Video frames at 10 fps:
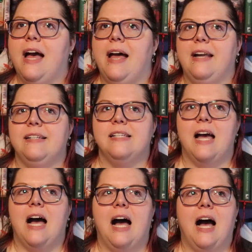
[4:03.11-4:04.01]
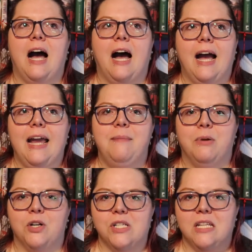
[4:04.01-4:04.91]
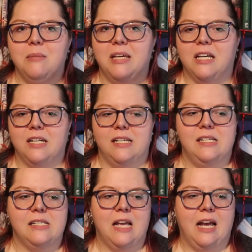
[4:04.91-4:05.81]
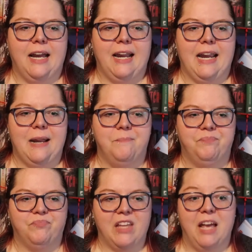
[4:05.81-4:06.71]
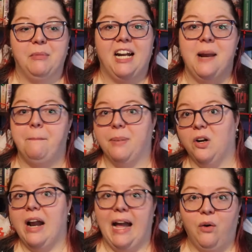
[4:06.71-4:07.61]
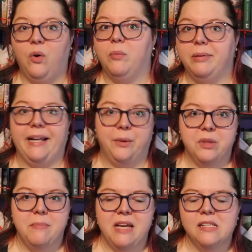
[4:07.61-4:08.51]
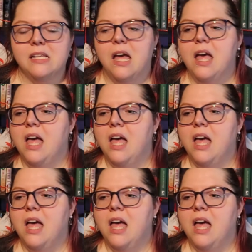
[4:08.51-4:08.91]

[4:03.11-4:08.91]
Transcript: And I personally, because I am kind of burnt out on plan with me's,